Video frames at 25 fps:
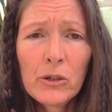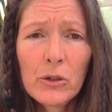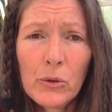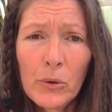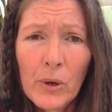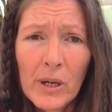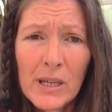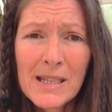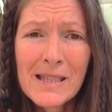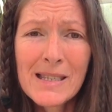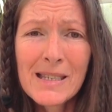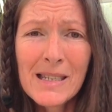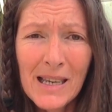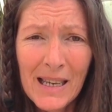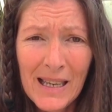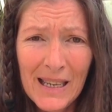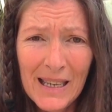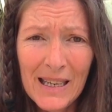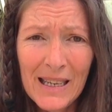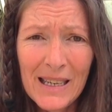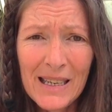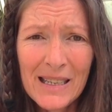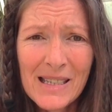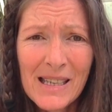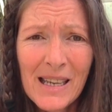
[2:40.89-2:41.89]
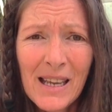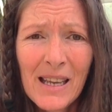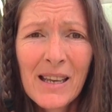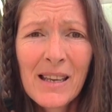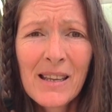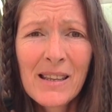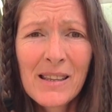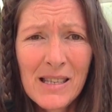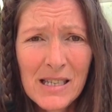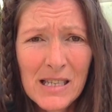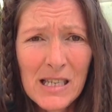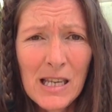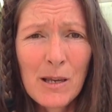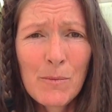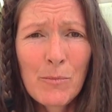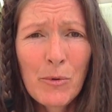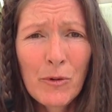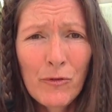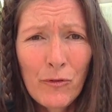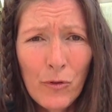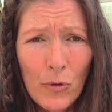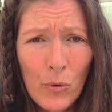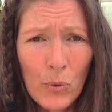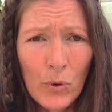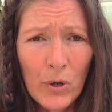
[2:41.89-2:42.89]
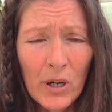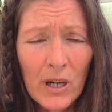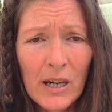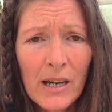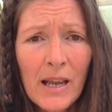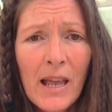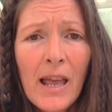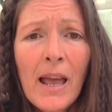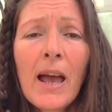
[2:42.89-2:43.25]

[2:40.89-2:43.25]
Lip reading: who had died the day before.